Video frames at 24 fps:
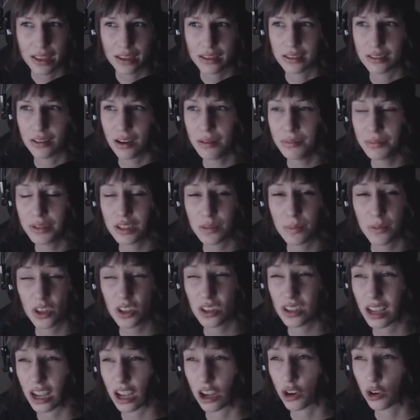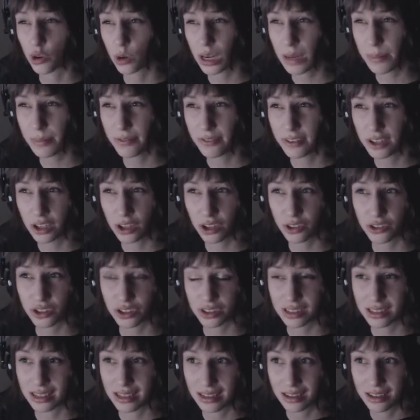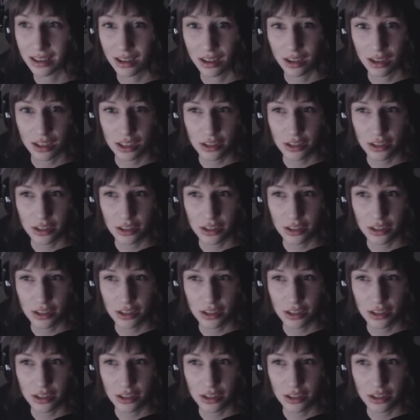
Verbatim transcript: So I must have been just like a creep of an adult, just like,